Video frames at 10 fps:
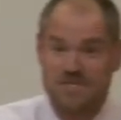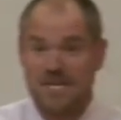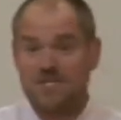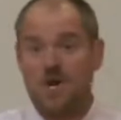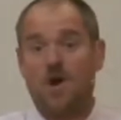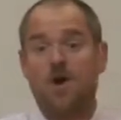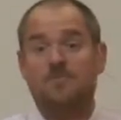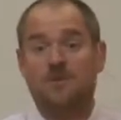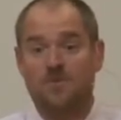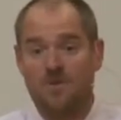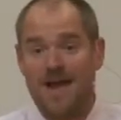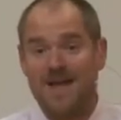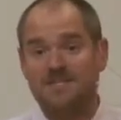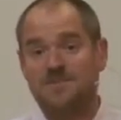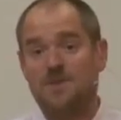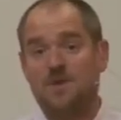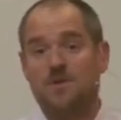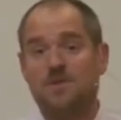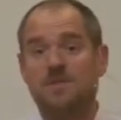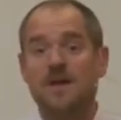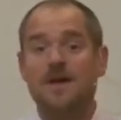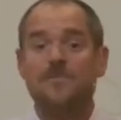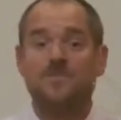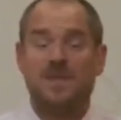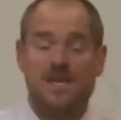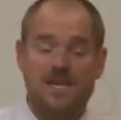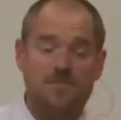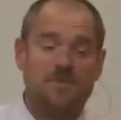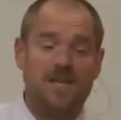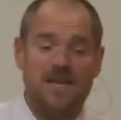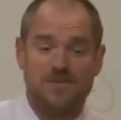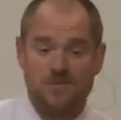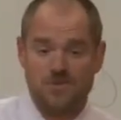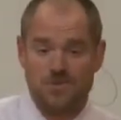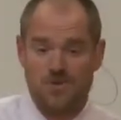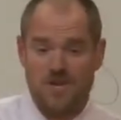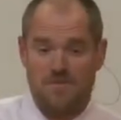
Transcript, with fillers: not to harm the grass of the earth, any plant or tree.